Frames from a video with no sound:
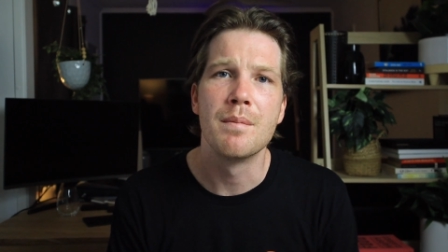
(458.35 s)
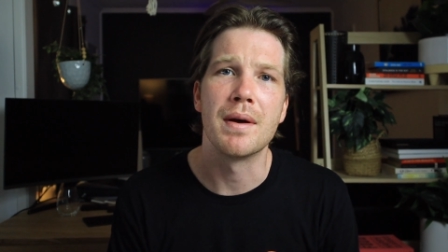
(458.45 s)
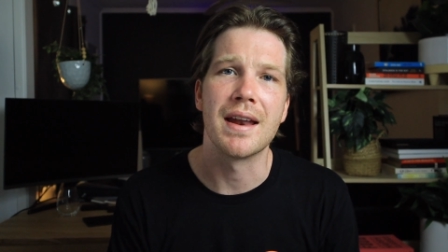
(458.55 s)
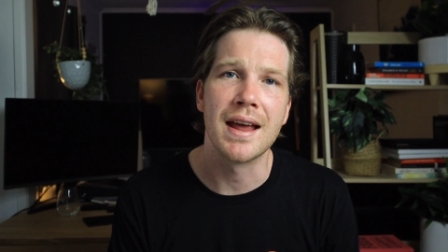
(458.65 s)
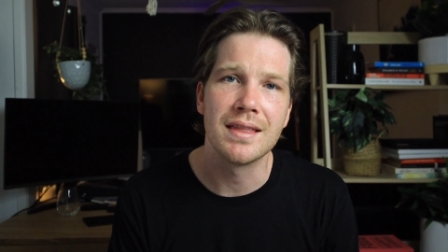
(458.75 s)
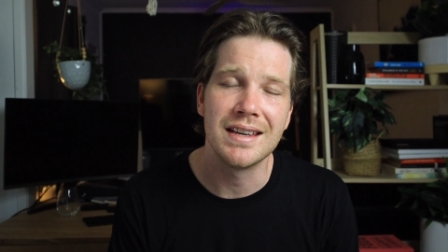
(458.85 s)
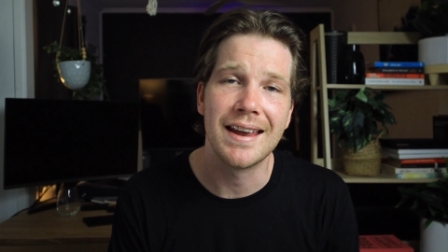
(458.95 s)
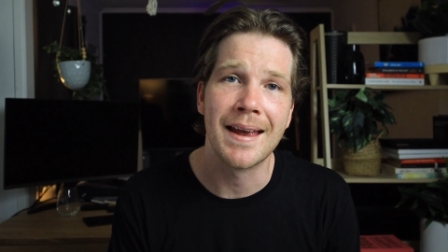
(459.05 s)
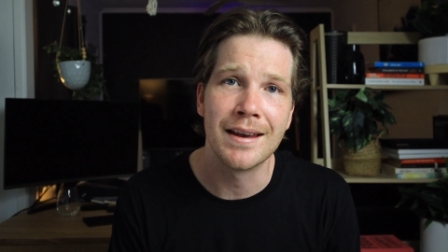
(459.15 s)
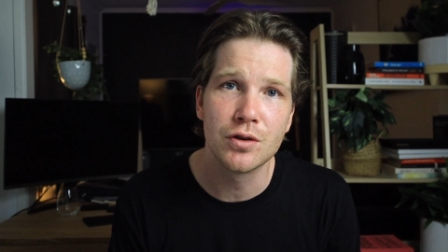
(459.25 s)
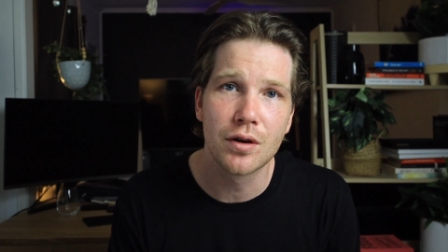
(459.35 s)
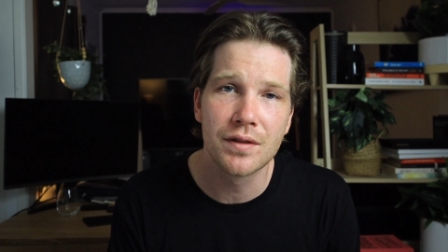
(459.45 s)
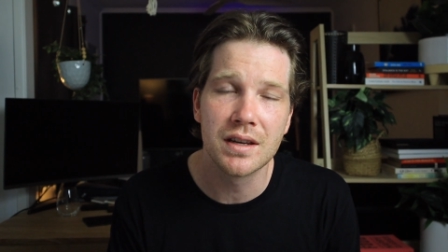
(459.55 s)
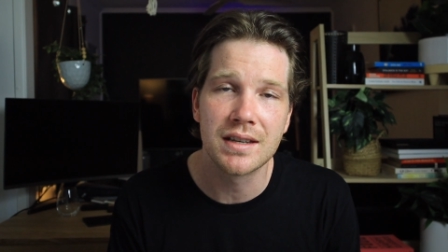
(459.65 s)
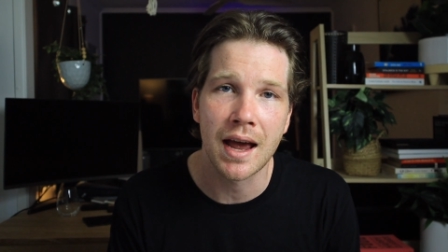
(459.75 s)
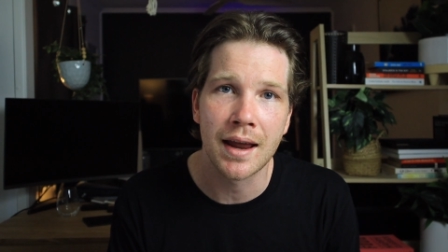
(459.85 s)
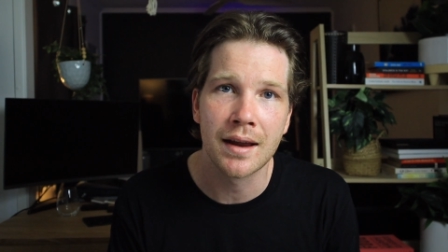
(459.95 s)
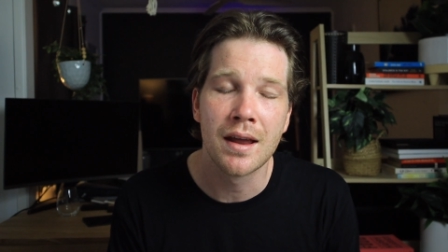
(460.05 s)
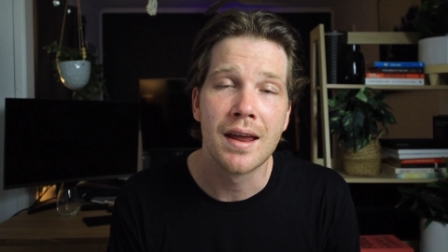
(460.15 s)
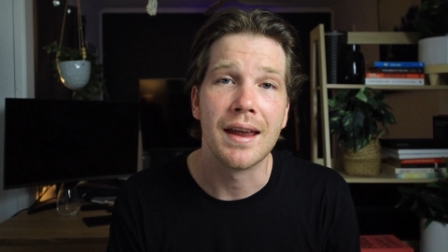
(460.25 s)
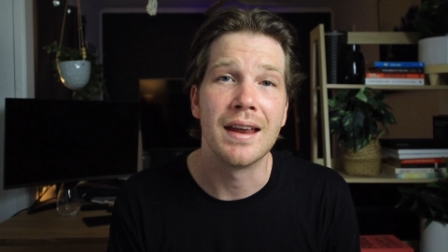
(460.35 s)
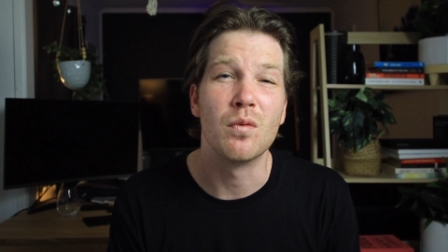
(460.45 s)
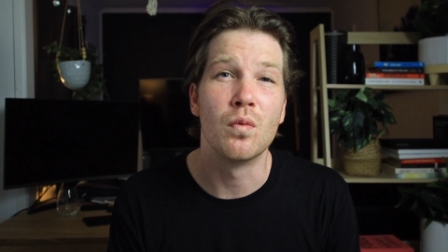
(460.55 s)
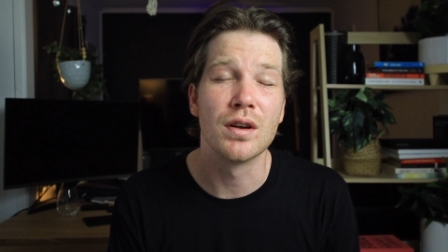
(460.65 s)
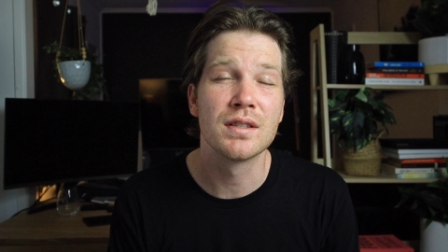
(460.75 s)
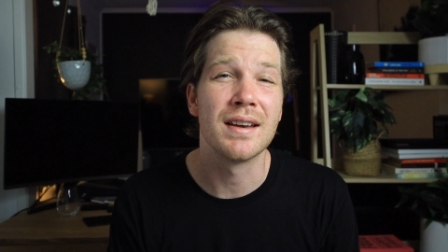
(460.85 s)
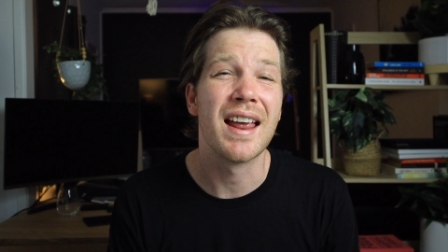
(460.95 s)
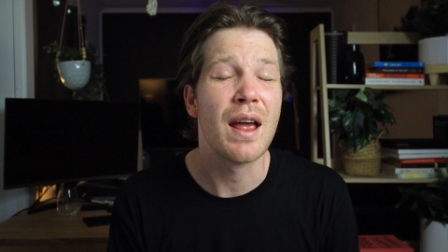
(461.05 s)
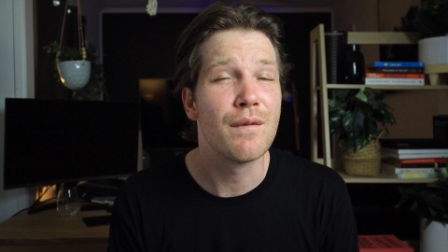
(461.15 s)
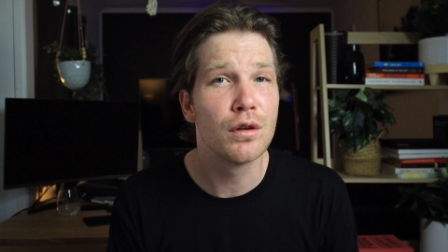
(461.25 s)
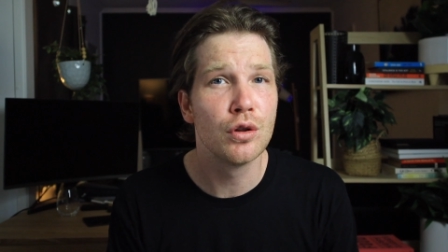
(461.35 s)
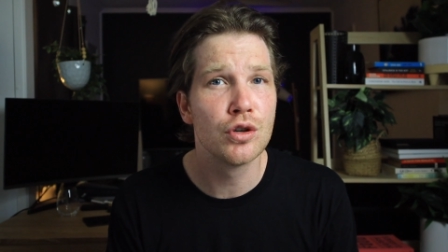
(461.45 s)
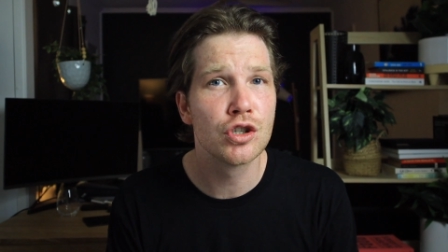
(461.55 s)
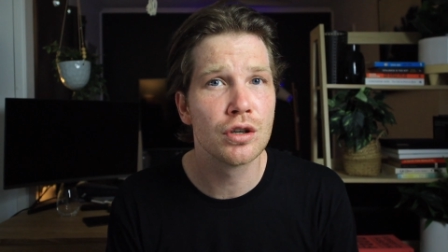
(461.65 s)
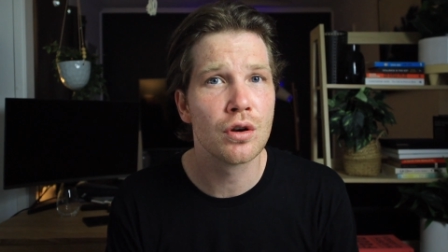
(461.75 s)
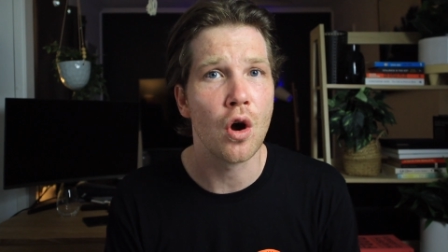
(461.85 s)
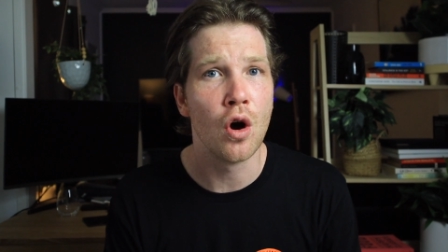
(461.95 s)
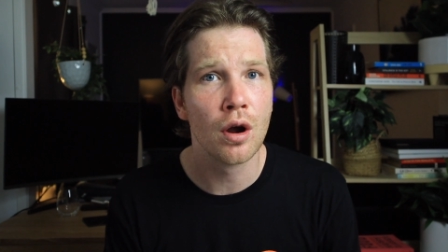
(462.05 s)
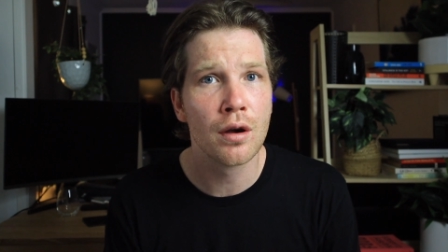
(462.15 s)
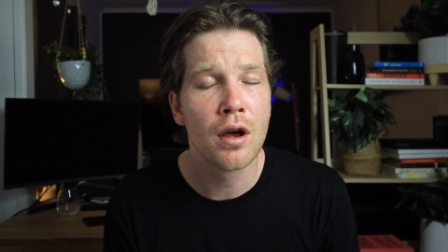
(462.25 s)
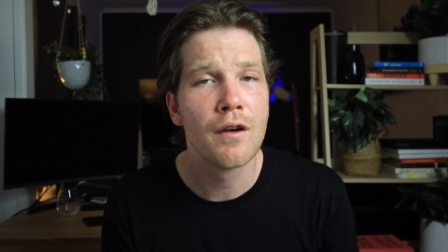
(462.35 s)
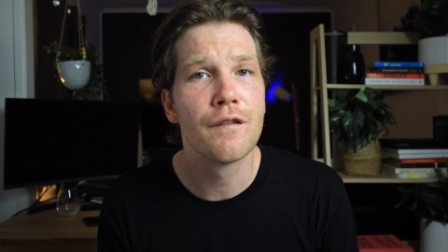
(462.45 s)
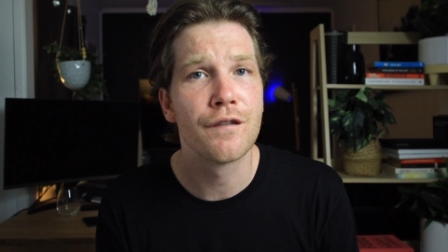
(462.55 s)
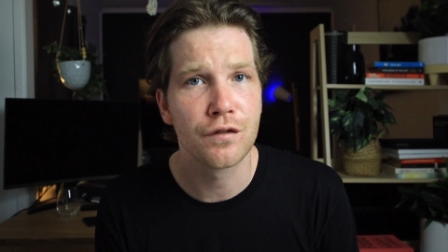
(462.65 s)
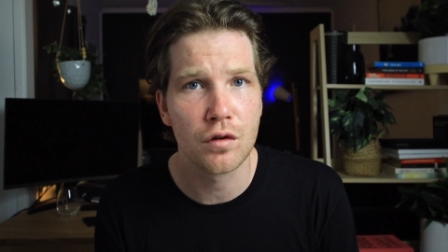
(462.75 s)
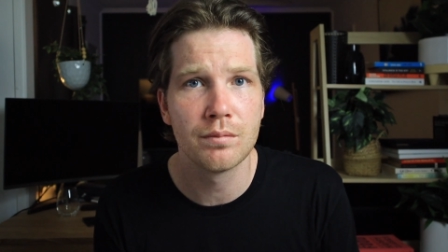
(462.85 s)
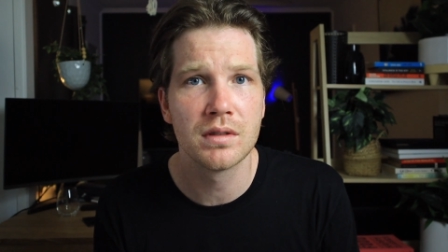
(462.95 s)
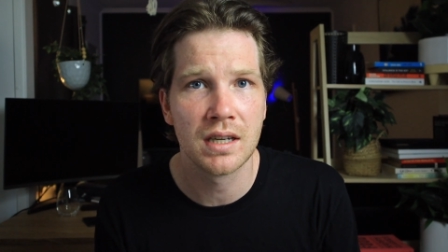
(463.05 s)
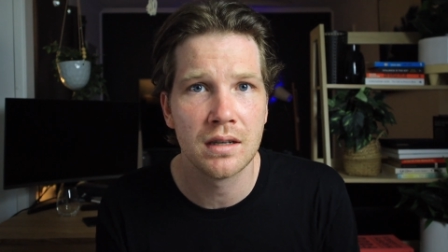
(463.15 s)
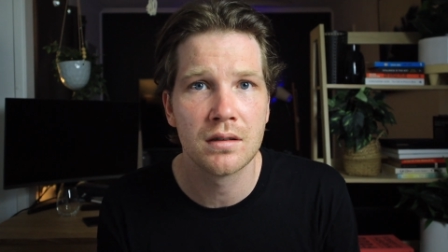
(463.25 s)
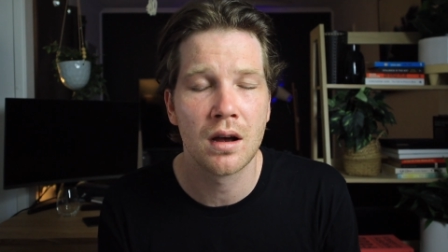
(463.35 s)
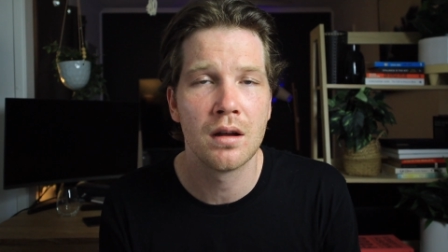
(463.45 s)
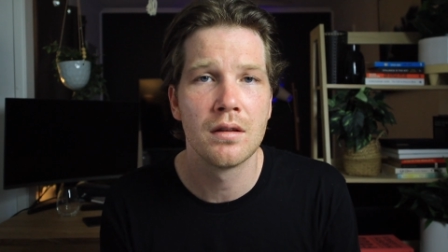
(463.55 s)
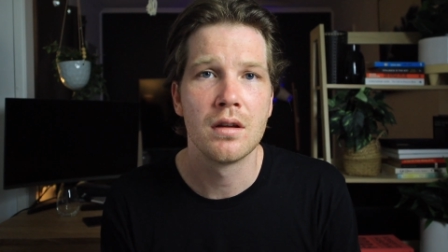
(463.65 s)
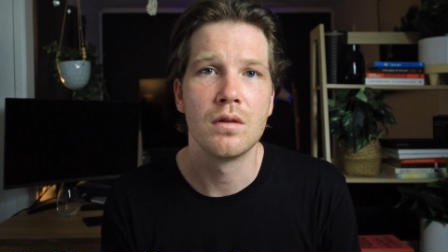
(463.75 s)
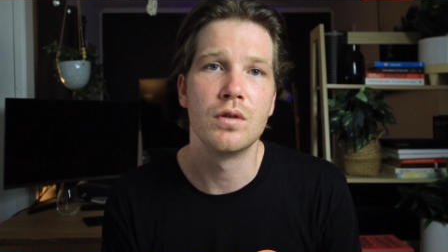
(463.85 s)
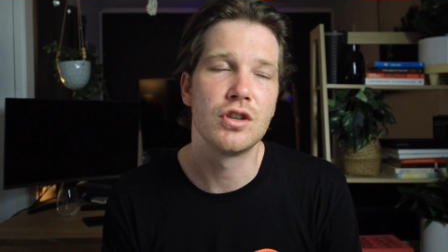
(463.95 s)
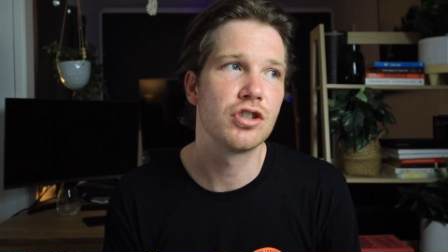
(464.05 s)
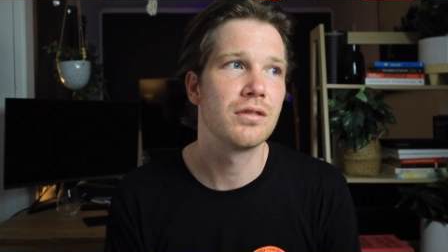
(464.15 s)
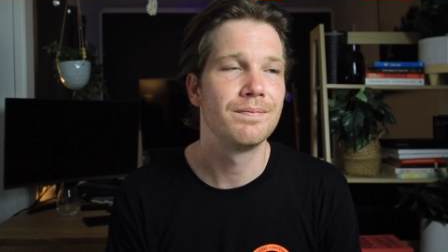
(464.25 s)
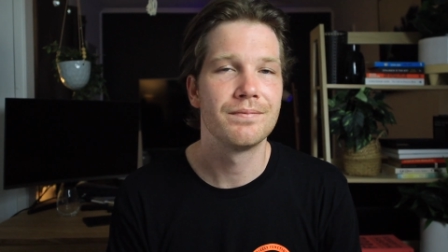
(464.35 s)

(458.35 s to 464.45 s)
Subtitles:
But at the end of the day, it was an evolution on from Tinder, which